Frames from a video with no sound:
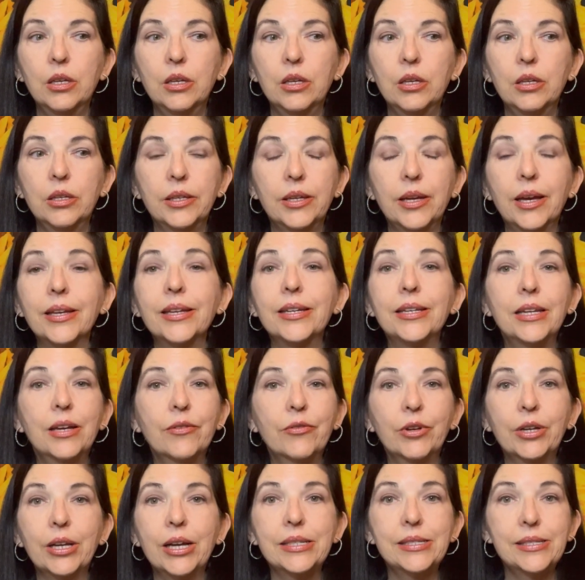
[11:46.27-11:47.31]
Yeah, he
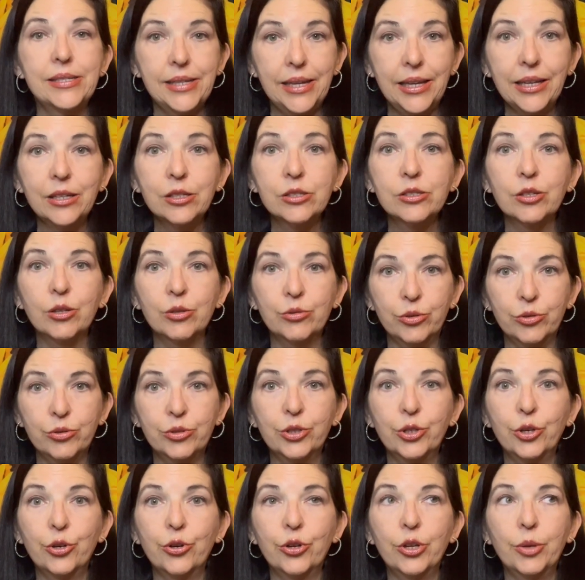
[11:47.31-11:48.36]
never got to take his Social
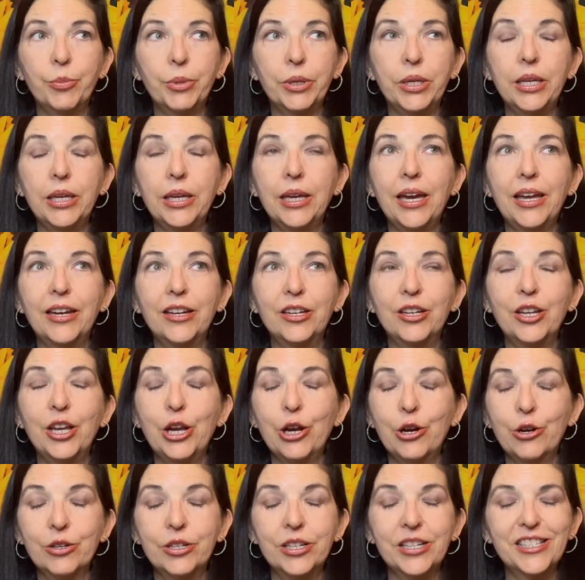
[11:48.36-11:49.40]
Security, but he had
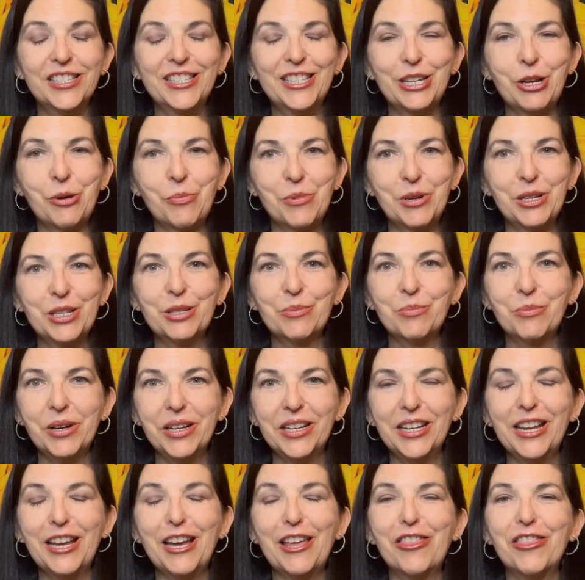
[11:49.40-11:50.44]
inherited so much
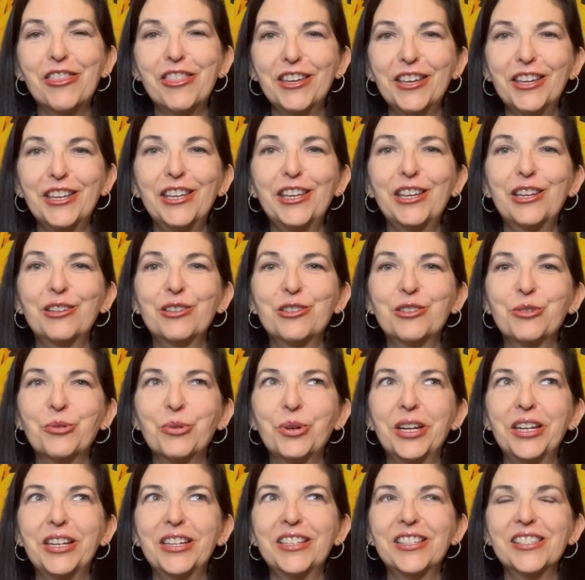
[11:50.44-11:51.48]
money. I think he
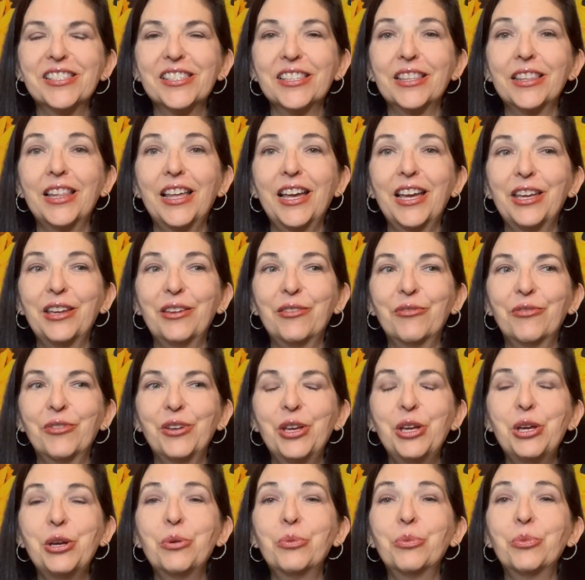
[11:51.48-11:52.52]
enjoyed his life
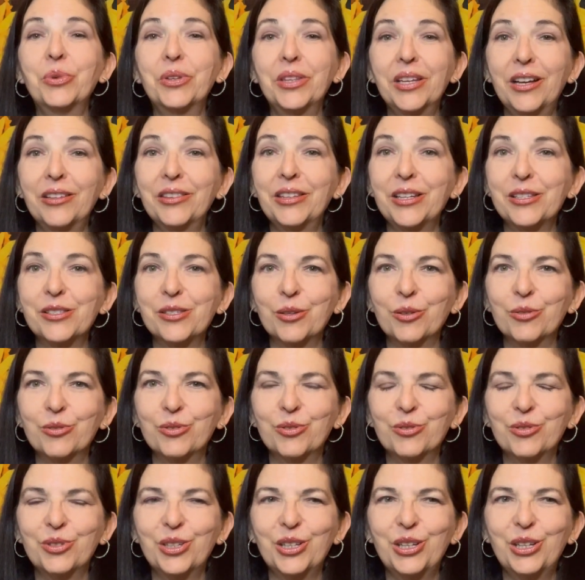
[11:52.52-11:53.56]
without that
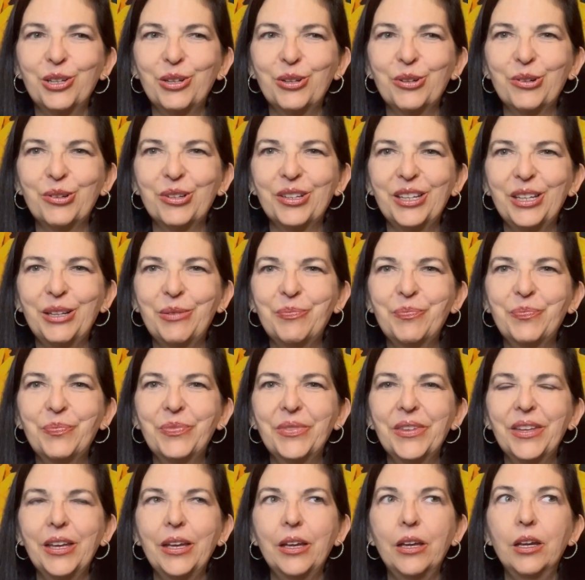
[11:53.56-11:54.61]
Social Security.
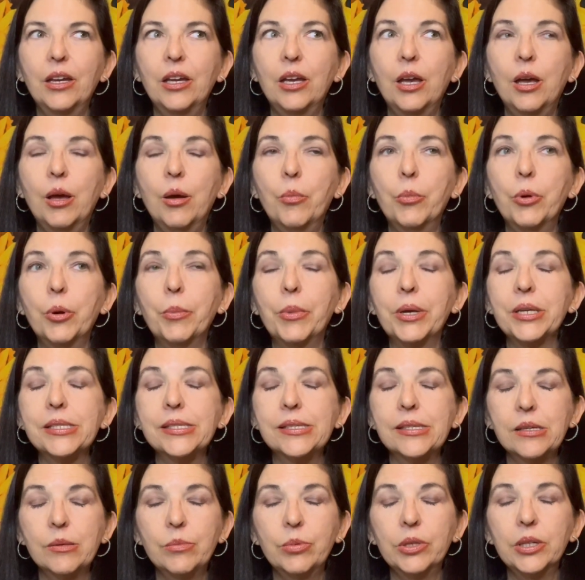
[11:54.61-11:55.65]
But my
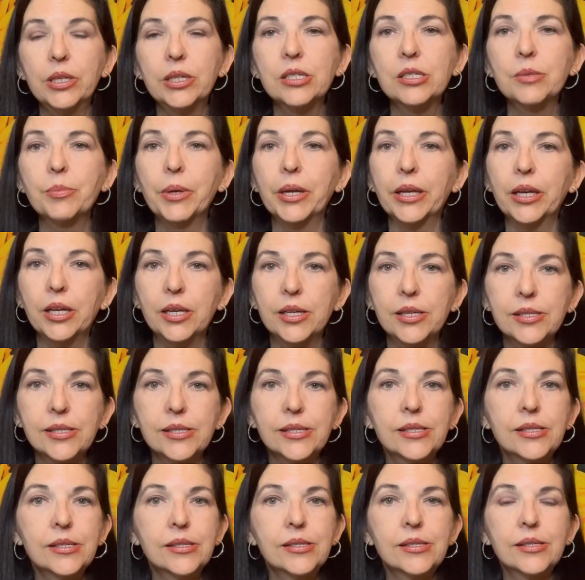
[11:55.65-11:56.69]
siblings, my
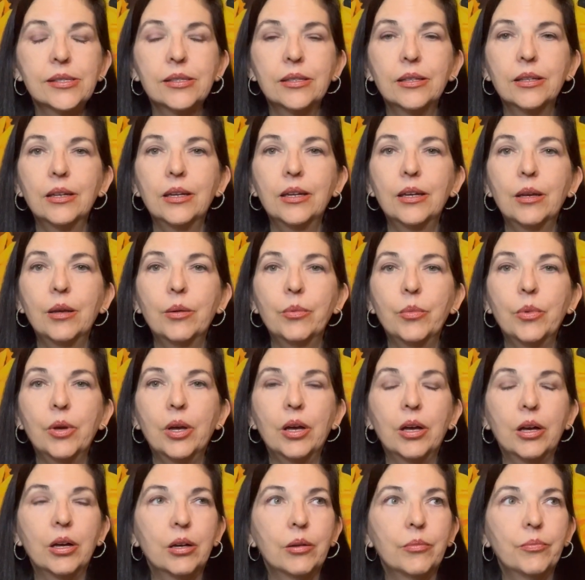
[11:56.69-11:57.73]
cousins,
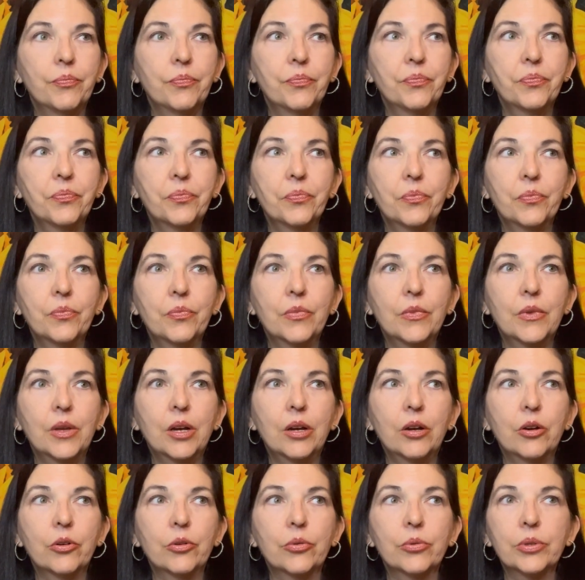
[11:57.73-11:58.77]

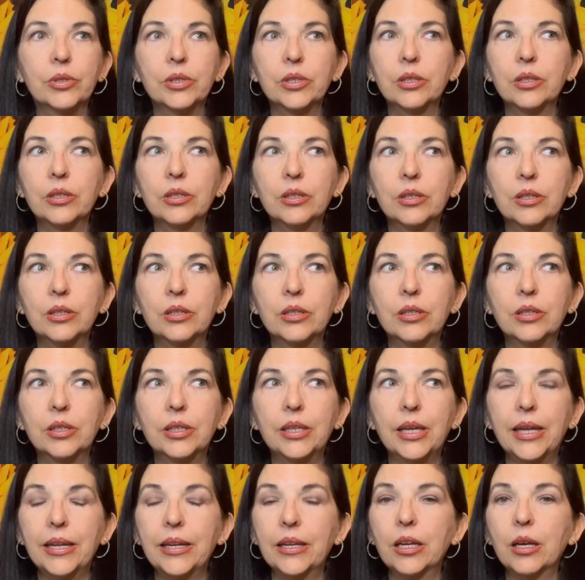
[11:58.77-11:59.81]
are
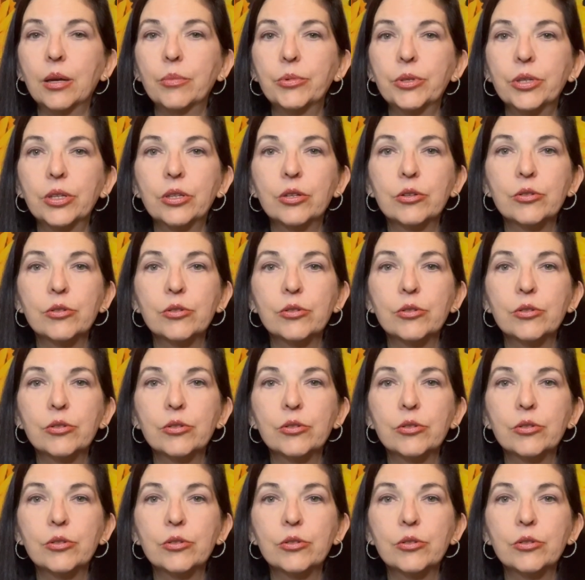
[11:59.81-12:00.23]
getting up to their